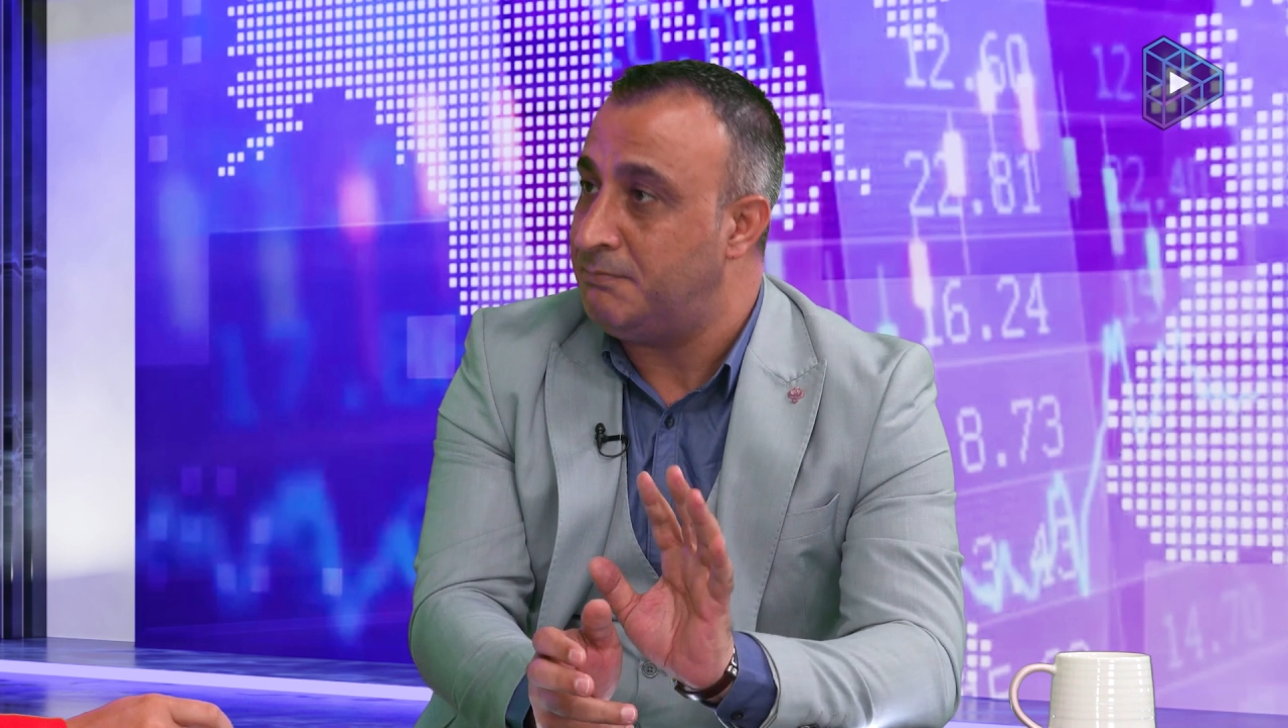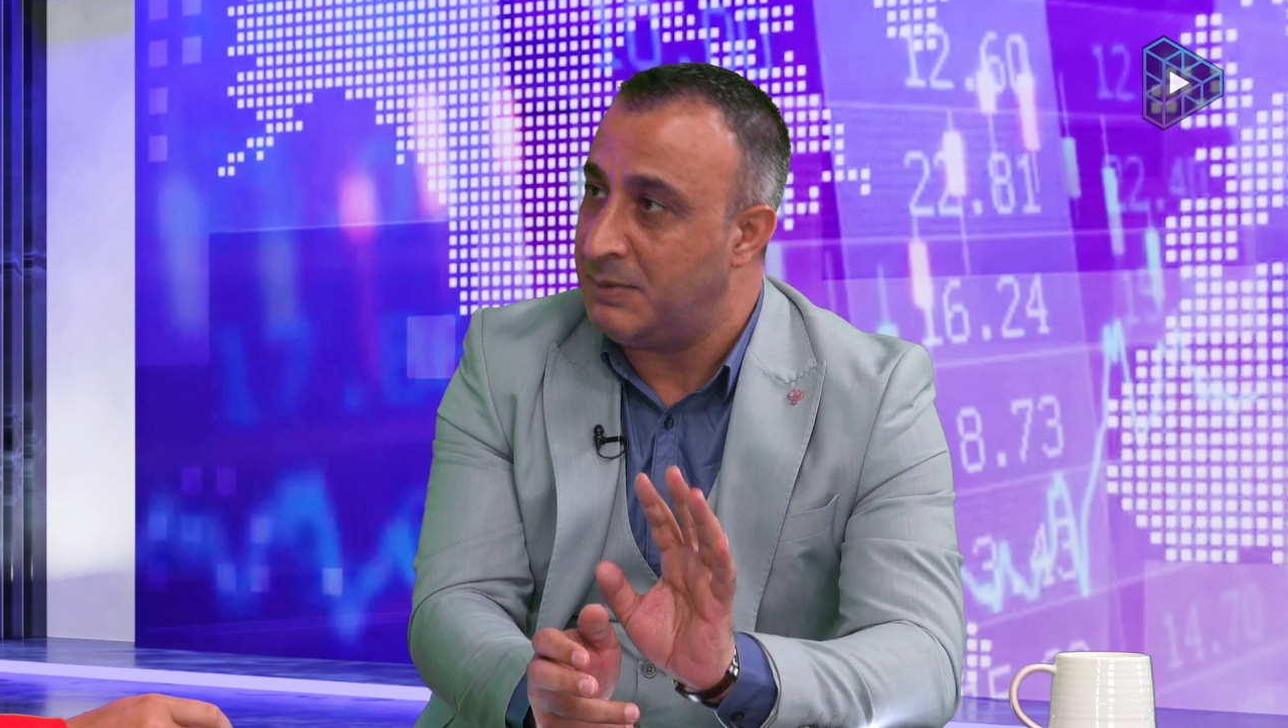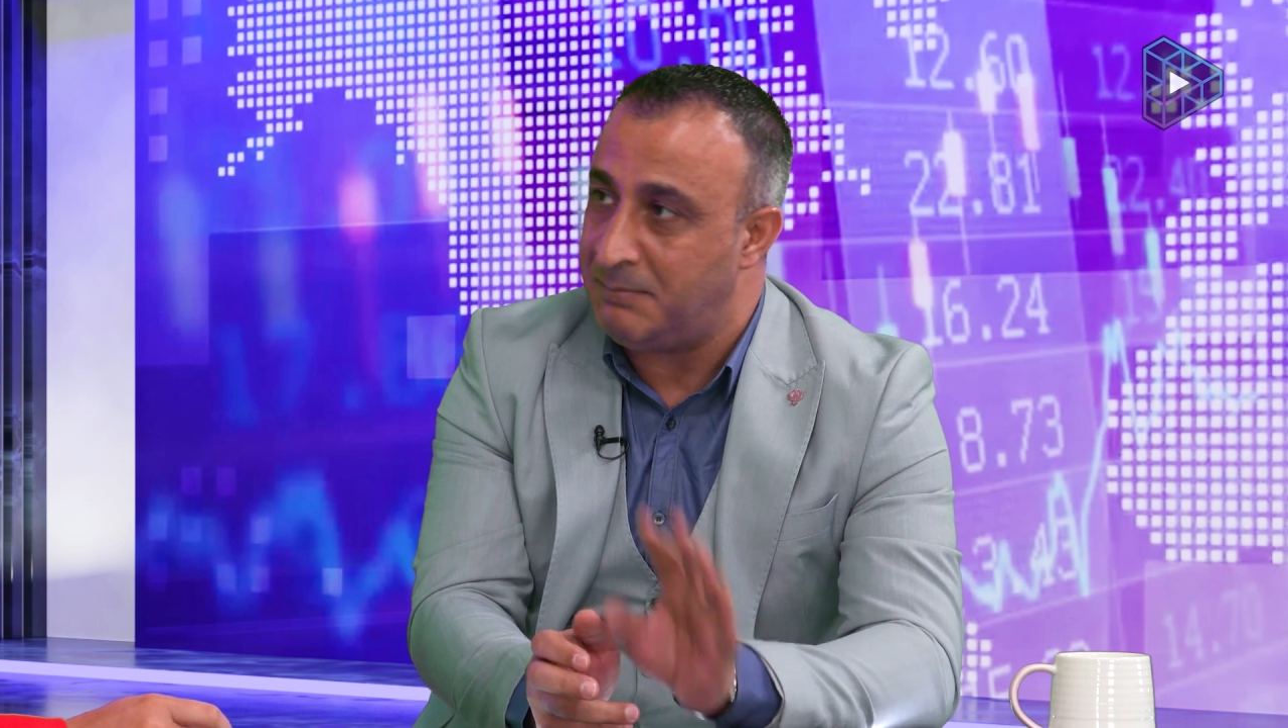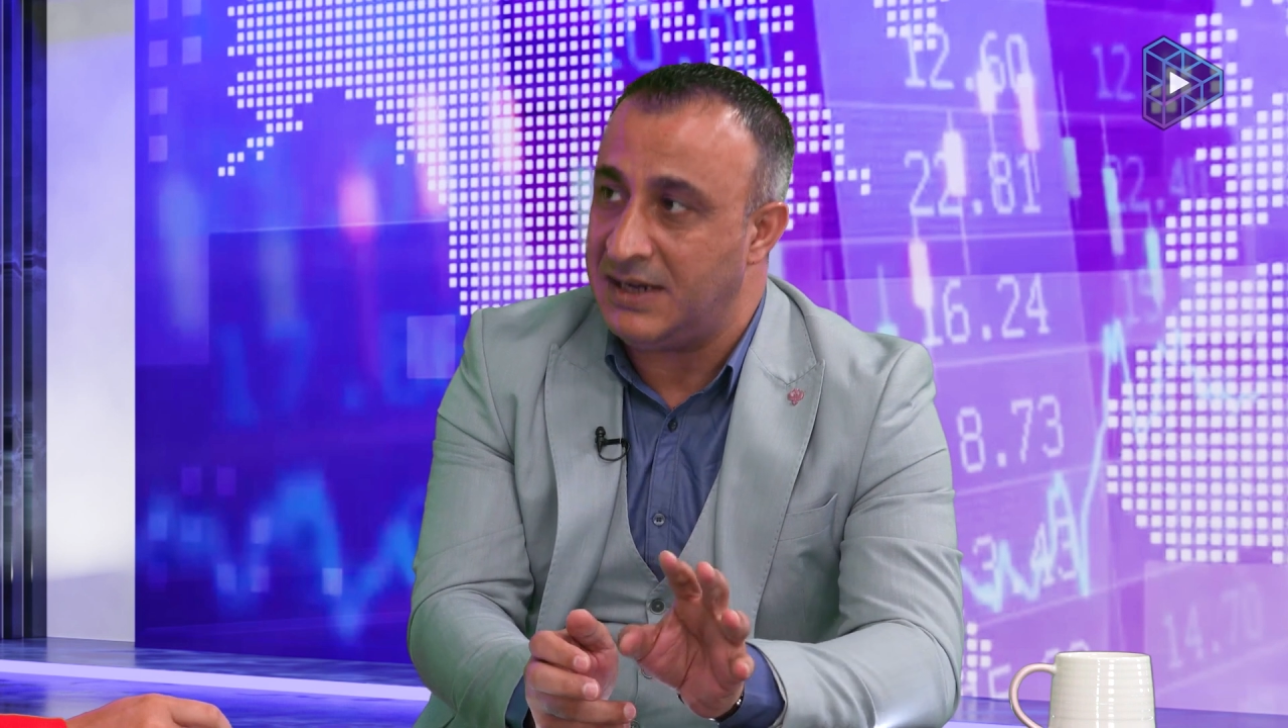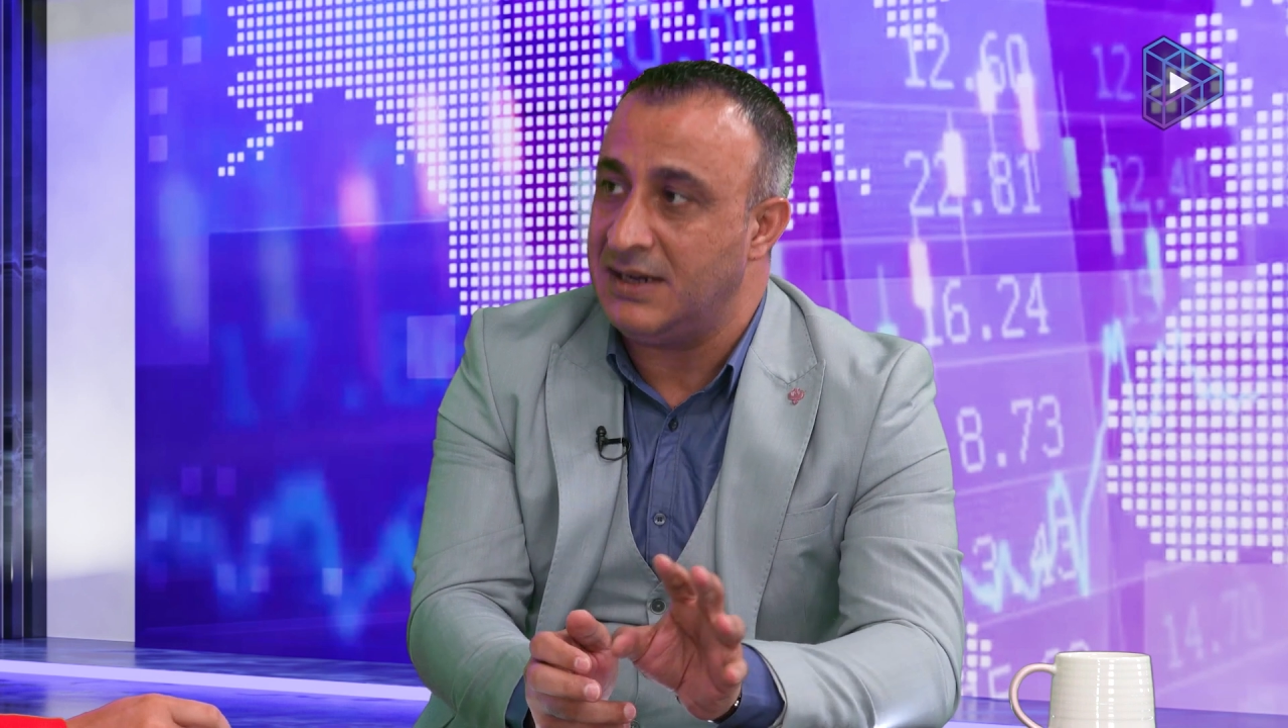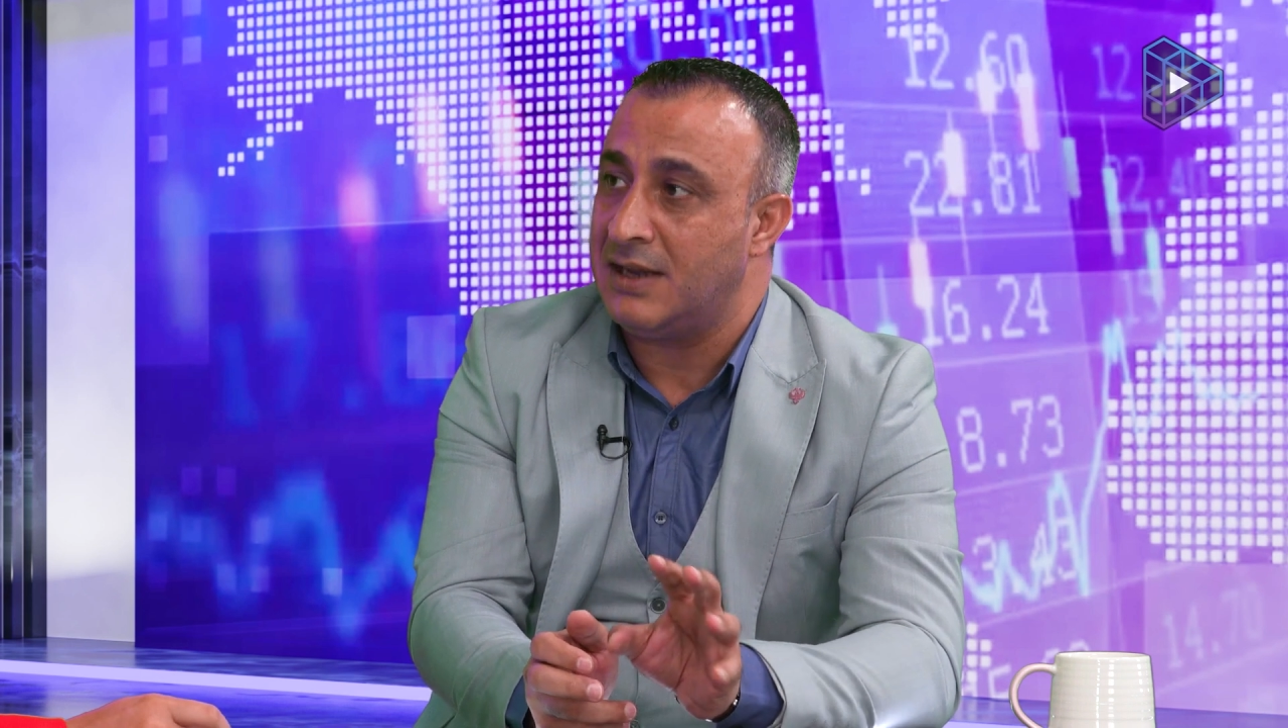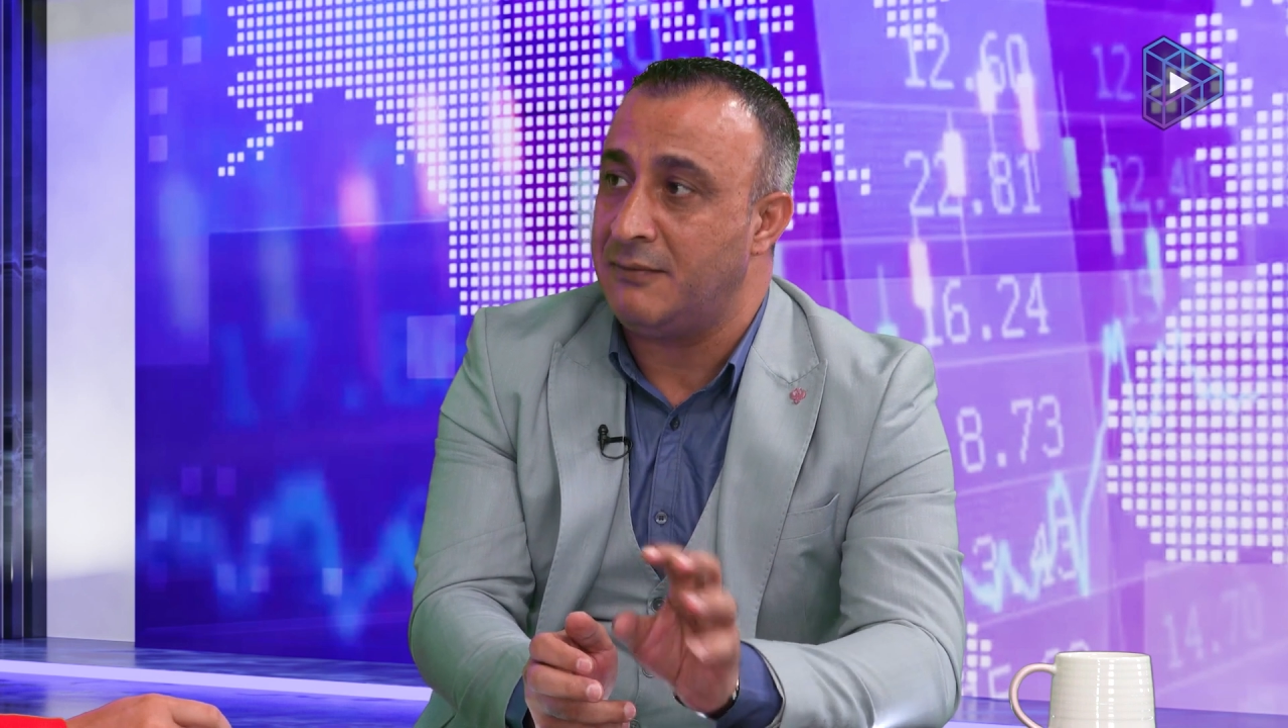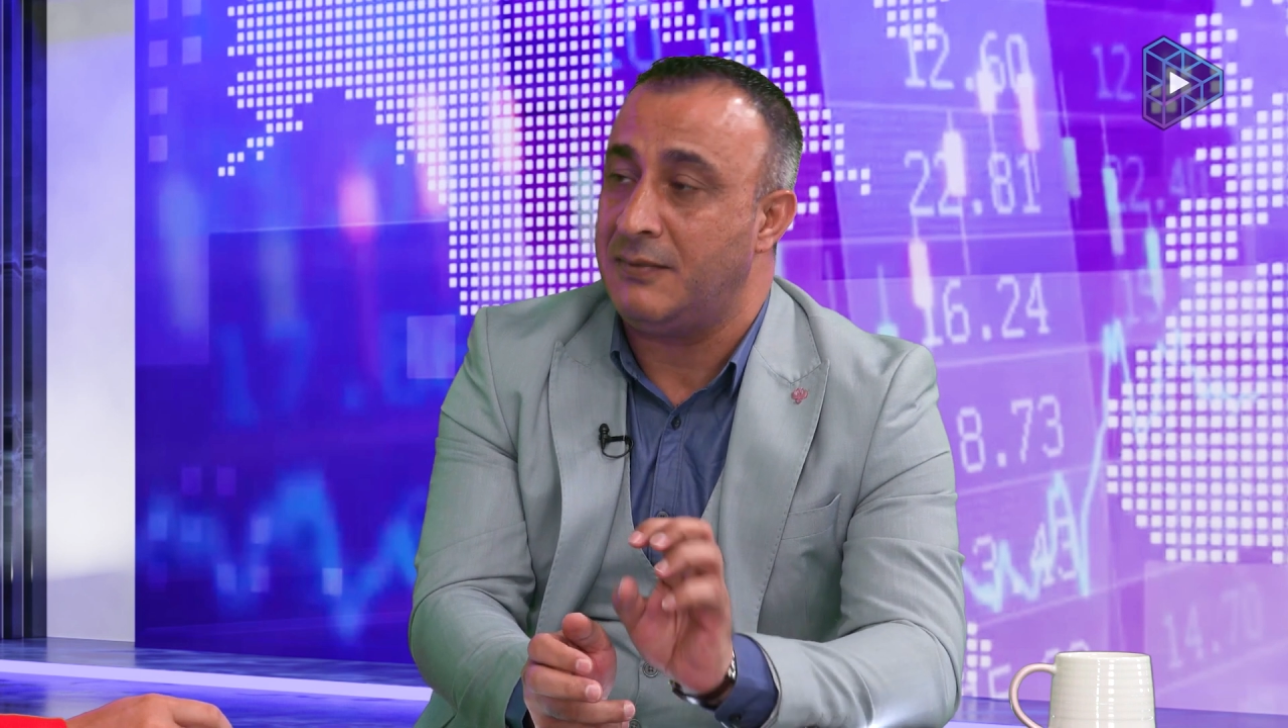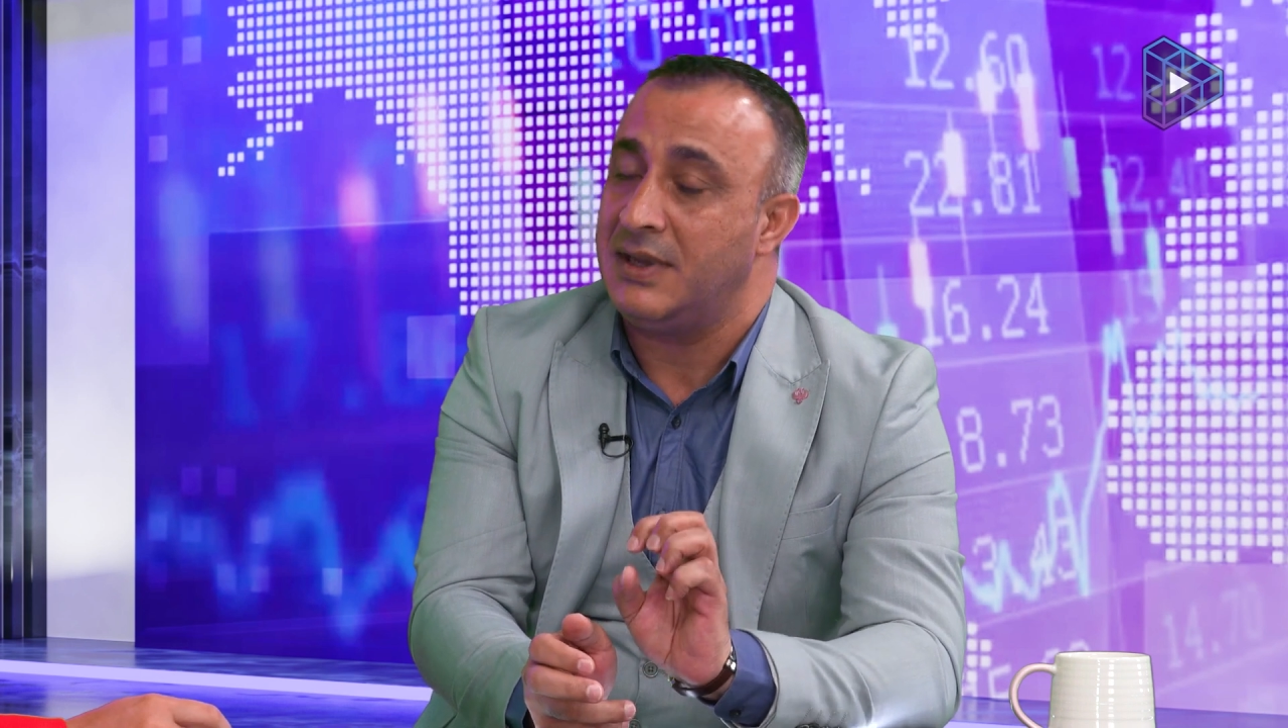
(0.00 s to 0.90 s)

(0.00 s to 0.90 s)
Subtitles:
prepared enough,